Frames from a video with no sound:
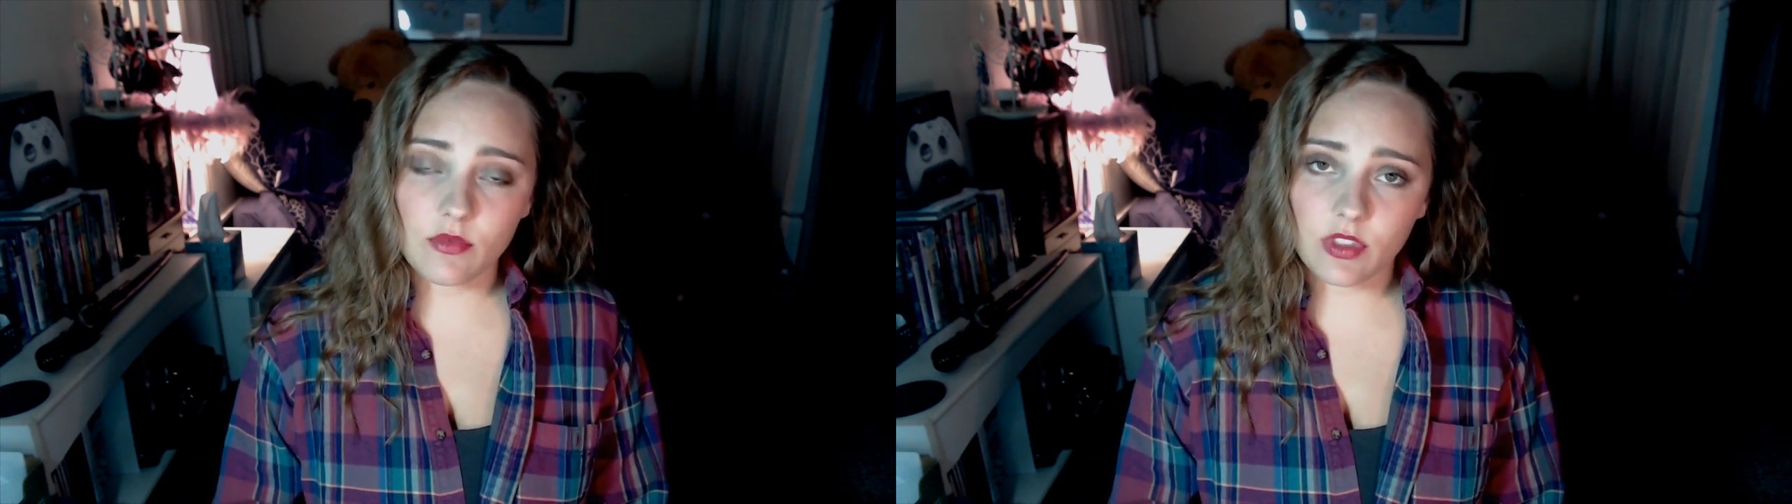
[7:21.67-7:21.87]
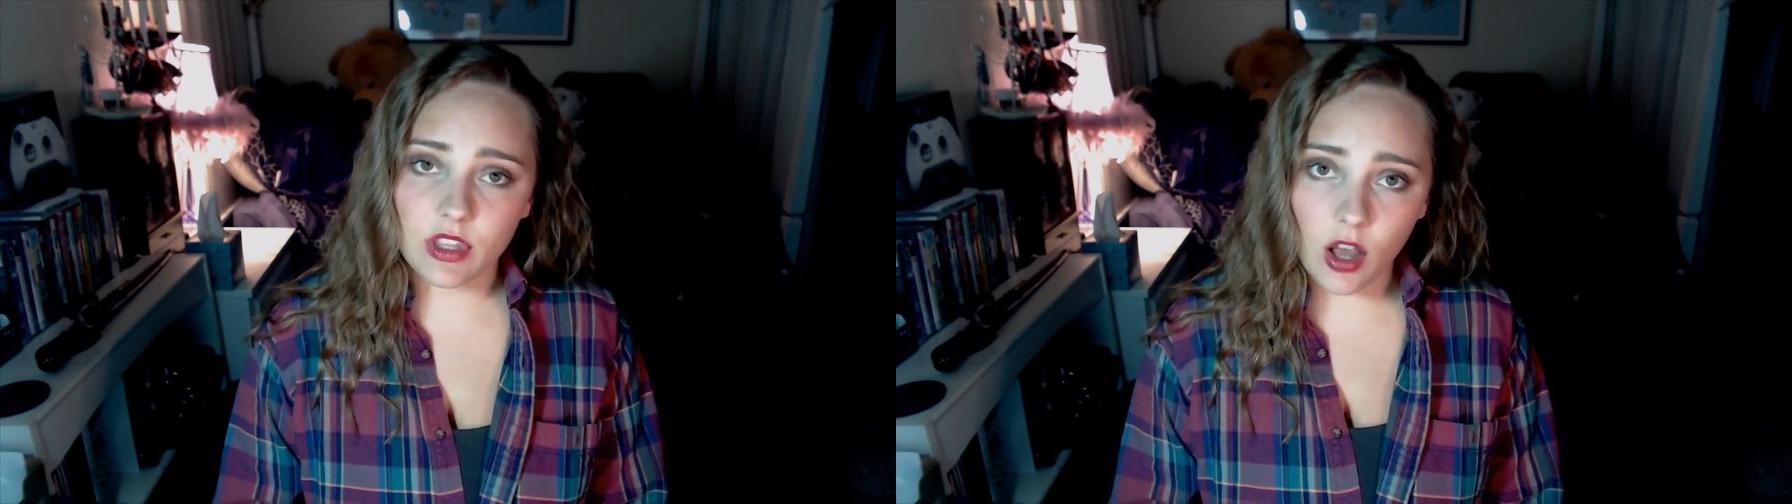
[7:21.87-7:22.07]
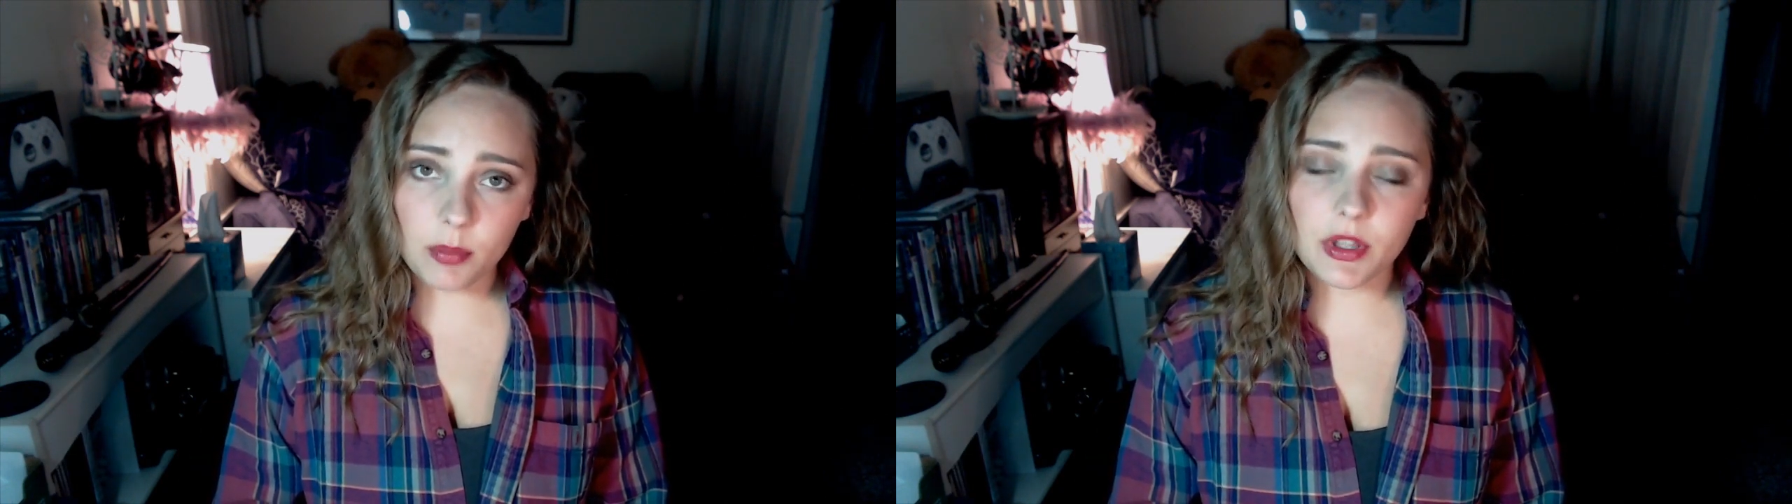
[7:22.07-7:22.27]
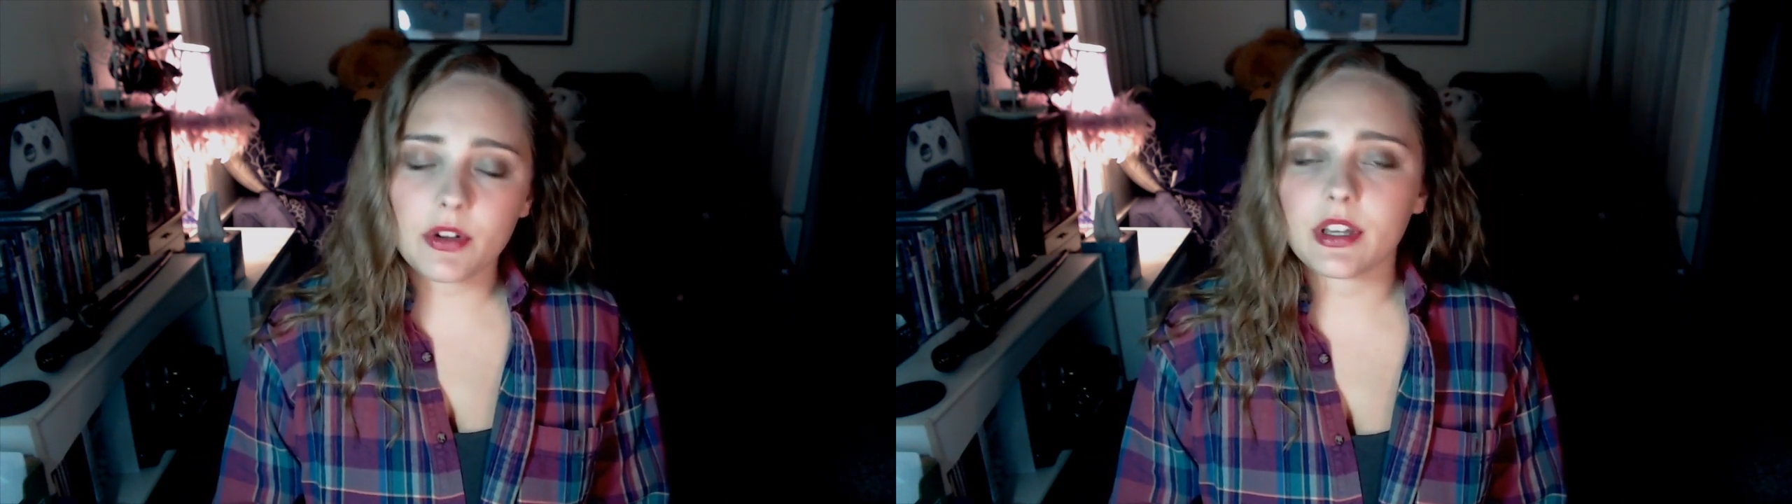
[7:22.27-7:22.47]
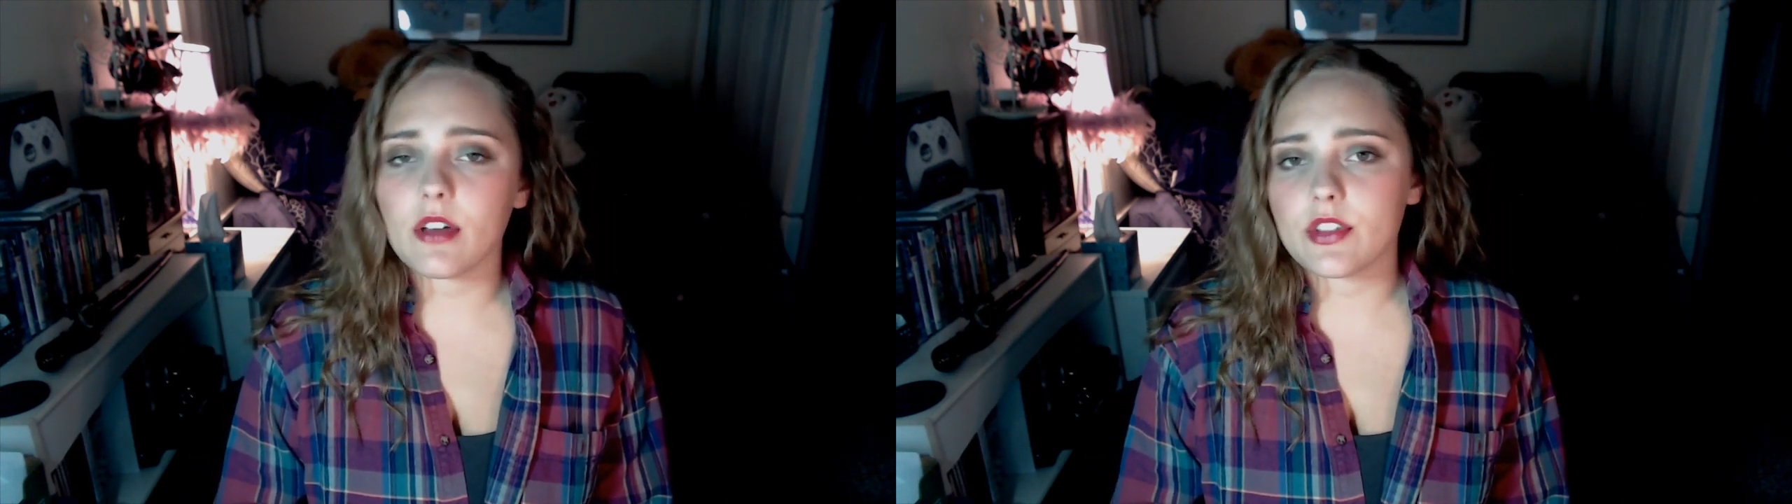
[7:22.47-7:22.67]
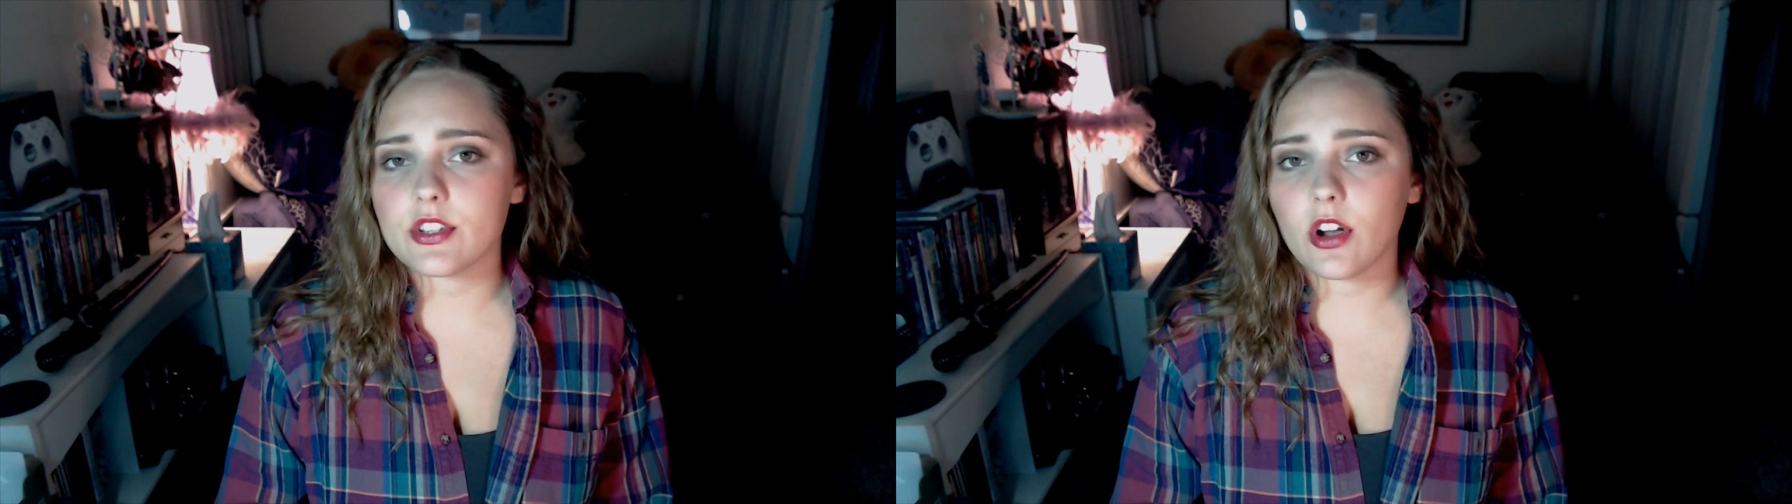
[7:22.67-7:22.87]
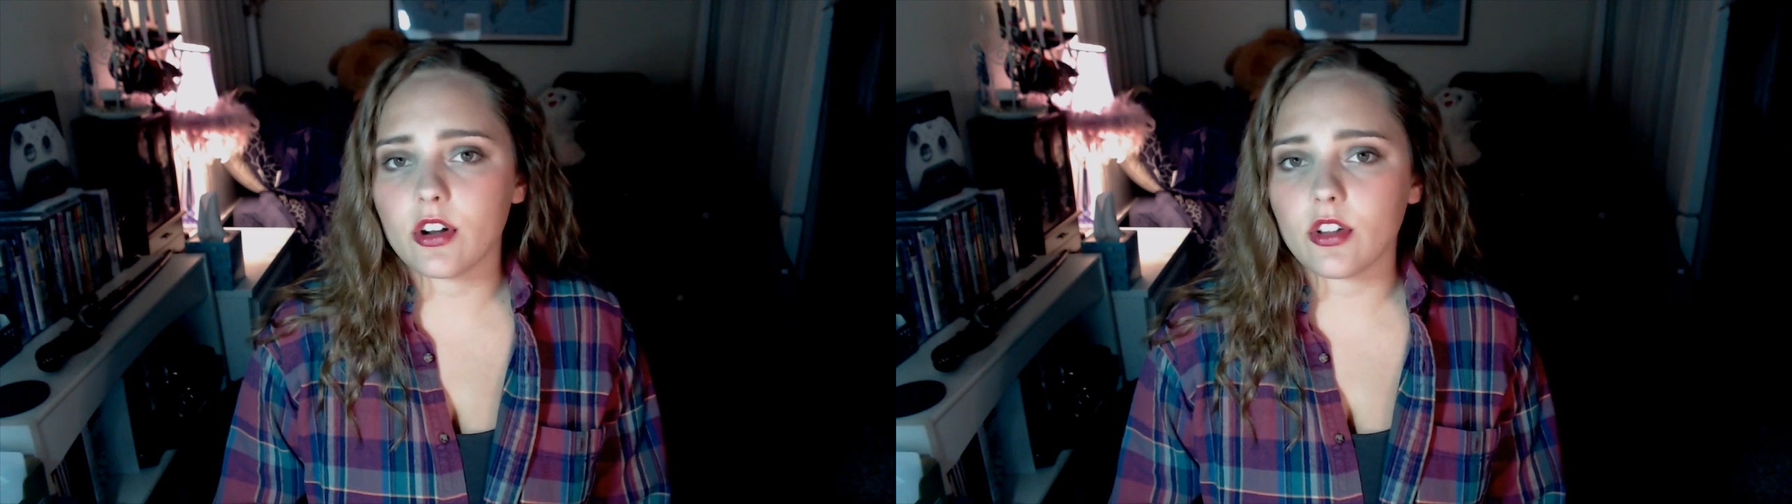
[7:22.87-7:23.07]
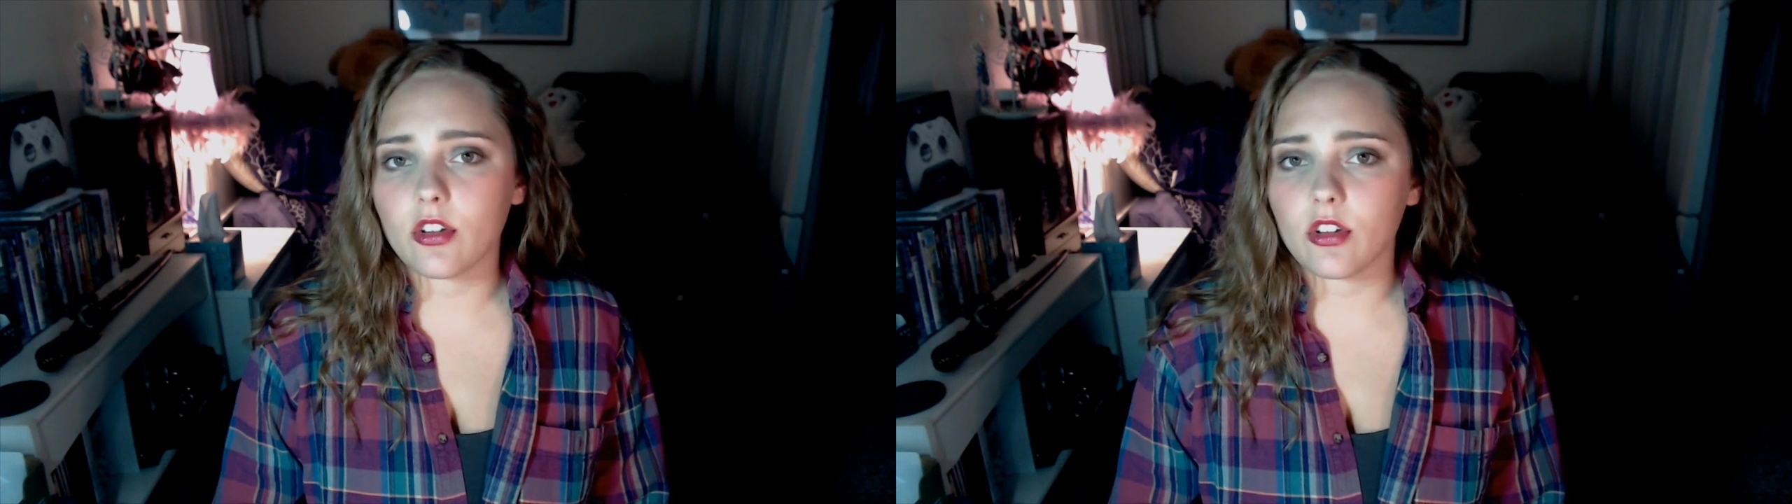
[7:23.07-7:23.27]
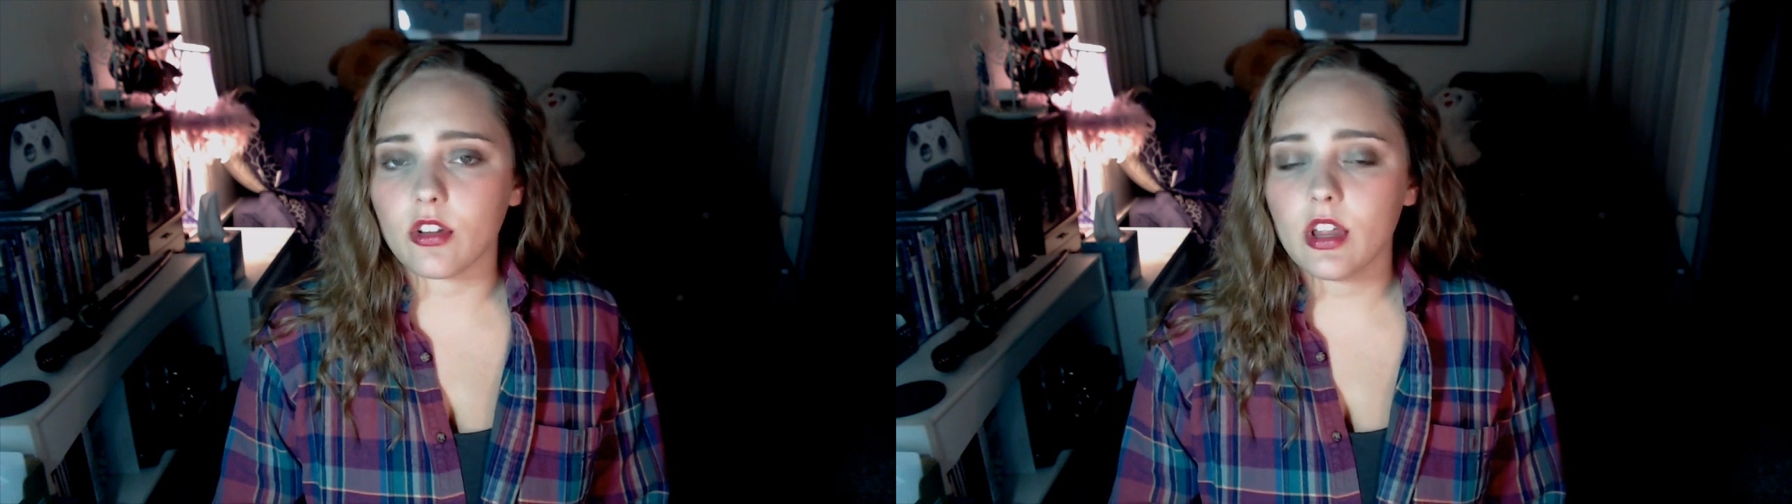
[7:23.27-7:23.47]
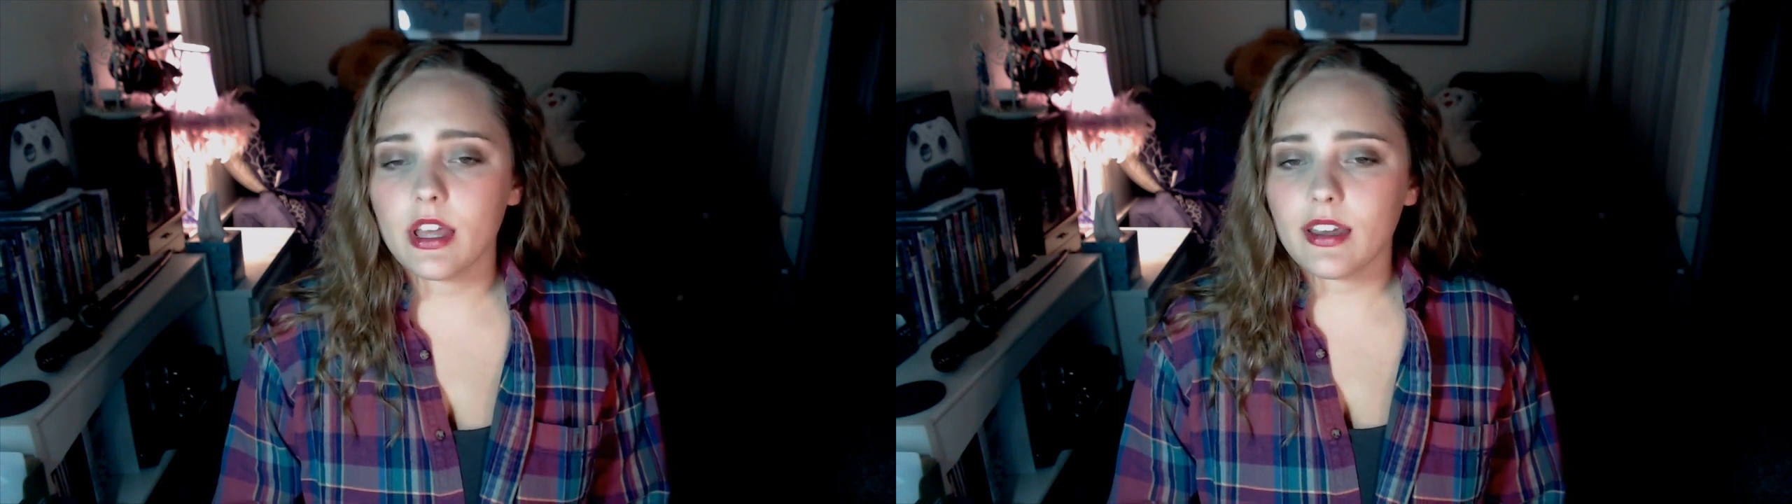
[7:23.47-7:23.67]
the uploading of this article,